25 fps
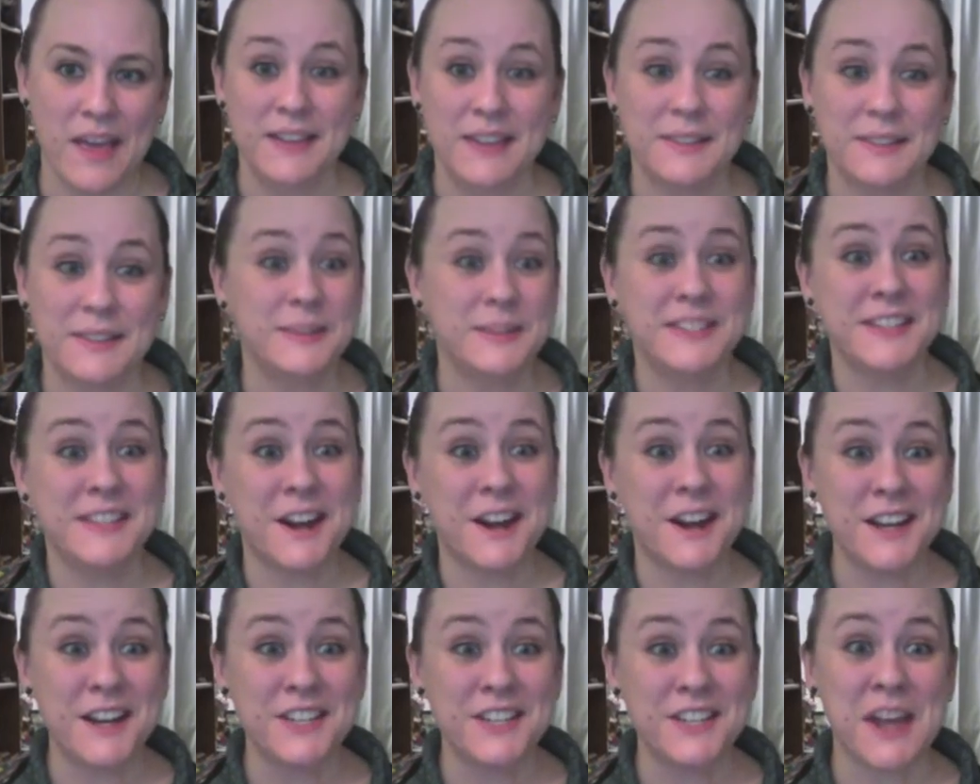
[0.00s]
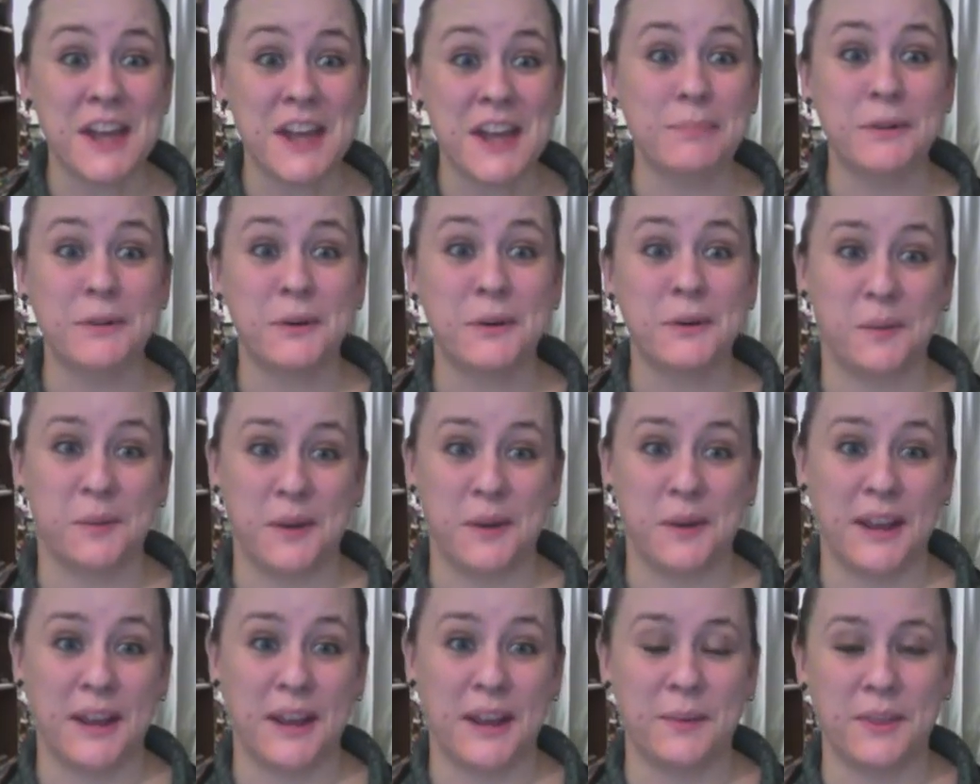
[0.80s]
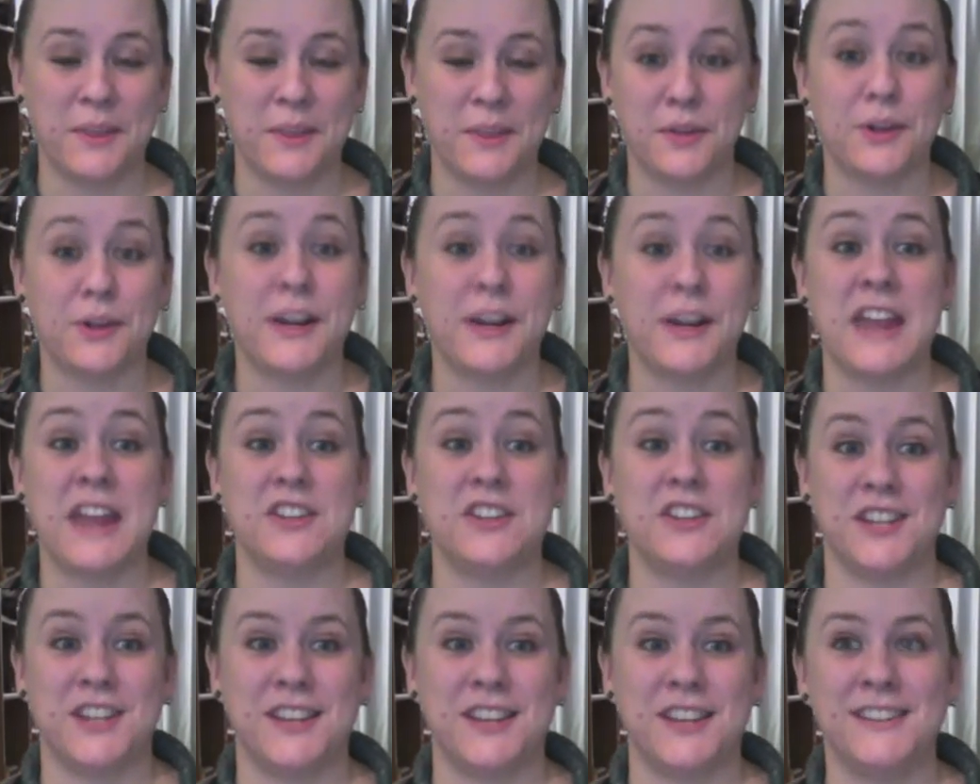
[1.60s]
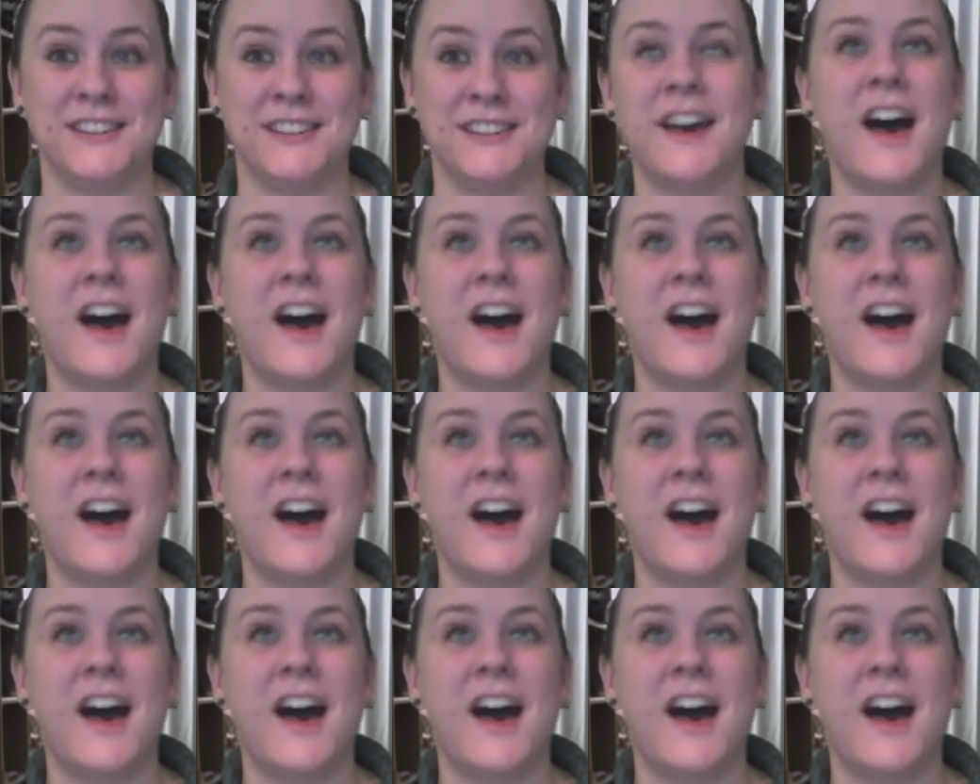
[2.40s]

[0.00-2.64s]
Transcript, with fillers: So, we started chapter one with creation.